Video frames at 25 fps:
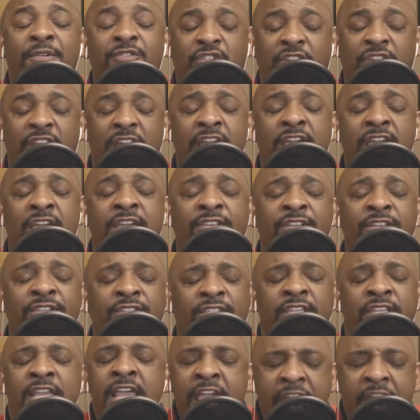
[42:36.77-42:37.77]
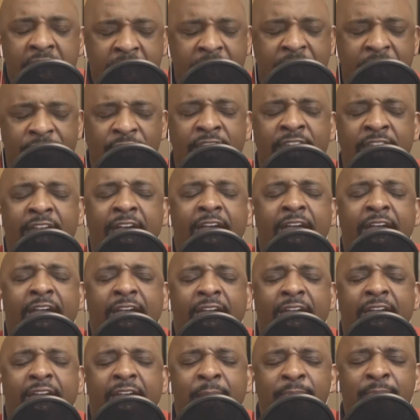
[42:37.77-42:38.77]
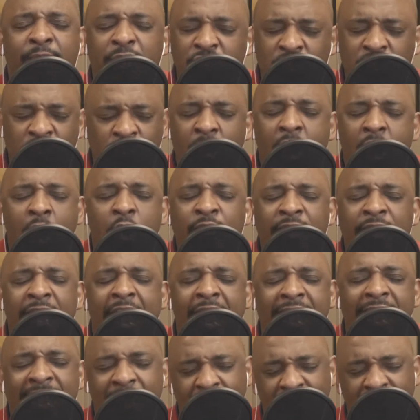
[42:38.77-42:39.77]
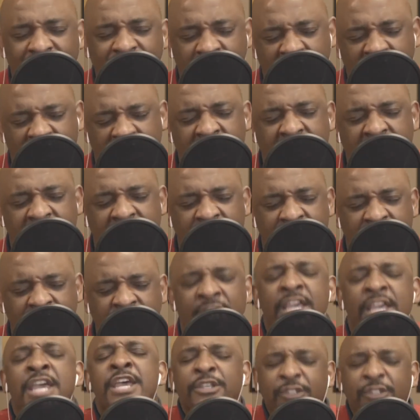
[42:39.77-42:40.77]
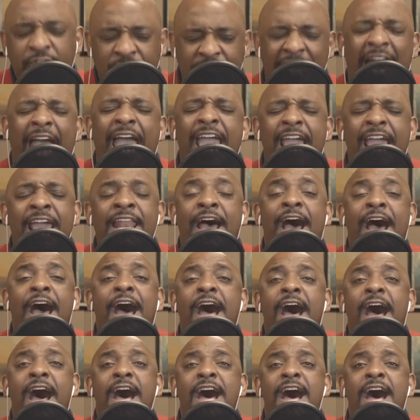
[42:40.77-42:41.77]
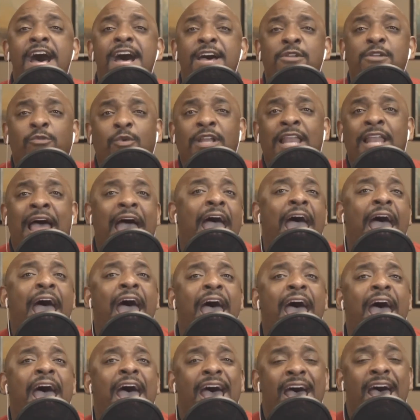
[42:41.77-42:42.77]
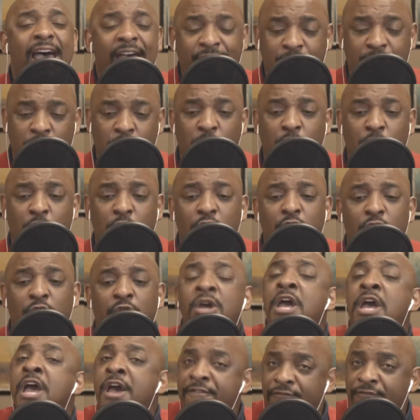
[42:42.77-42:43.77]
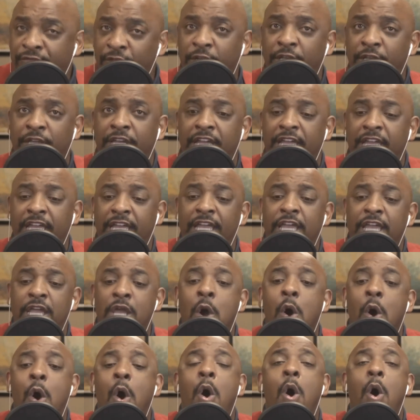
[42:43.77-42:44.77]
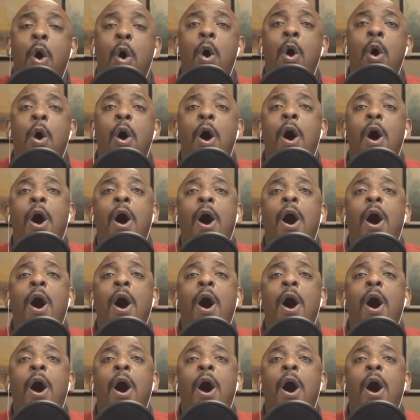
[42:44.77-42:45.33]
of Jesus, in the name, the strong name of Jesus, Satan will have to flee. Oh,